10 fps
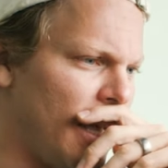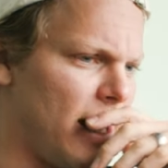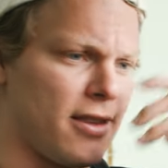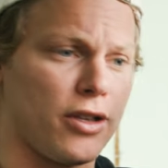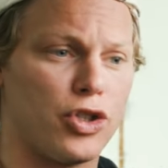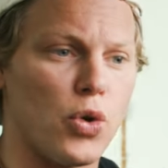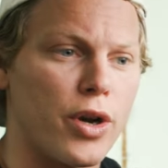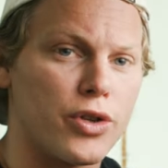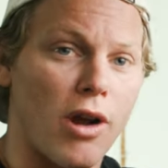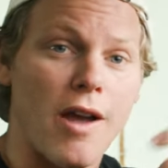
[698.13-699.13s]
It's a joy
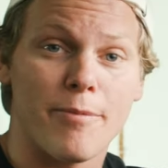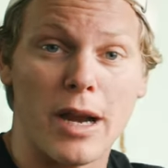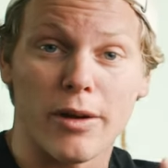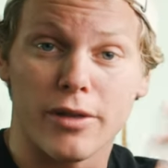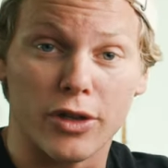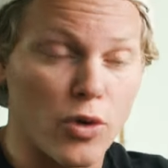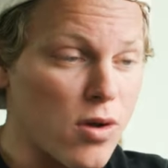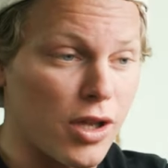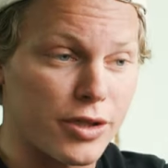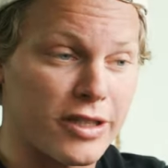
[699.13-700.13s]
to drive paired with a dual
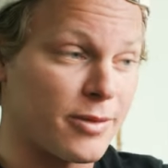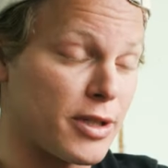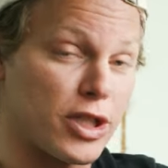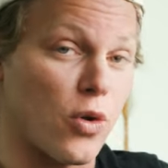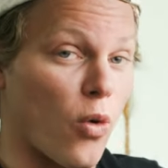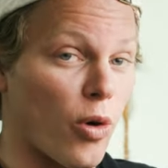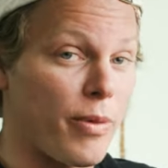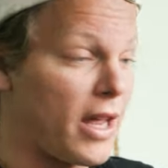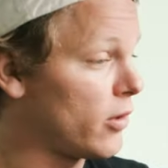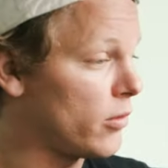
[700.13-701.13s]
clutch transmission or a
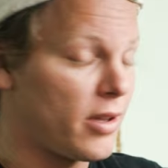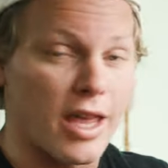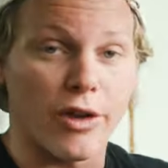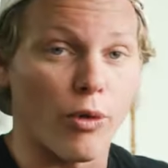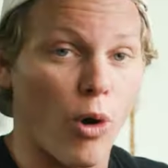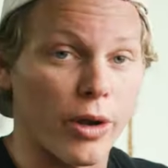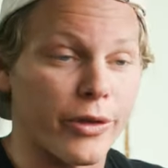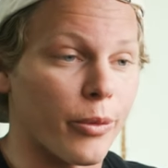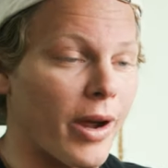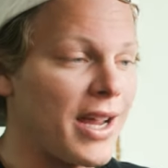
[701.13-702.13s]
manual. Can't go wrong
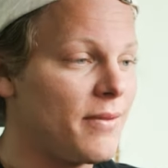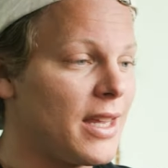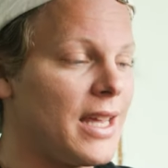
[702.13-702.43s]
either way.